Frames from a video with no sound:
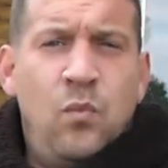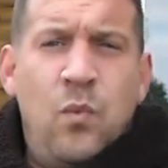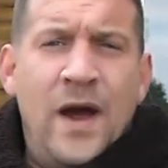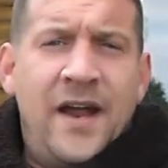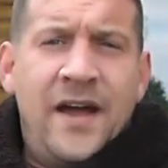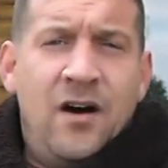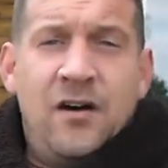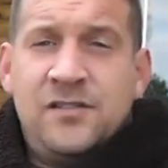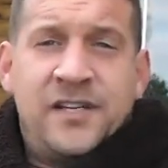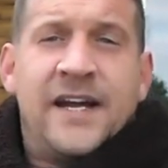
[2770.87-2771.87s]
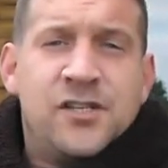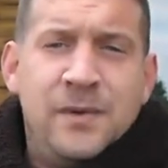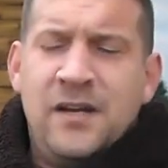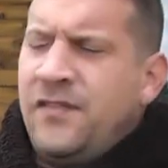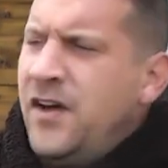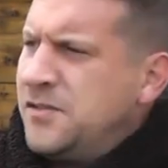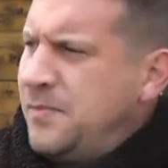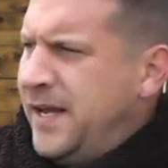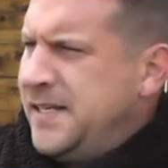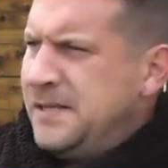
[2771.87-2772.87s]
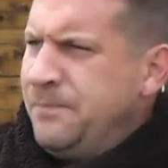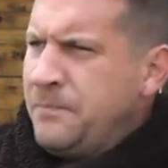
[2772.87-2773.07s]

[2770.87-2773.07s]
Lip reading: where they are to catch them in the first place.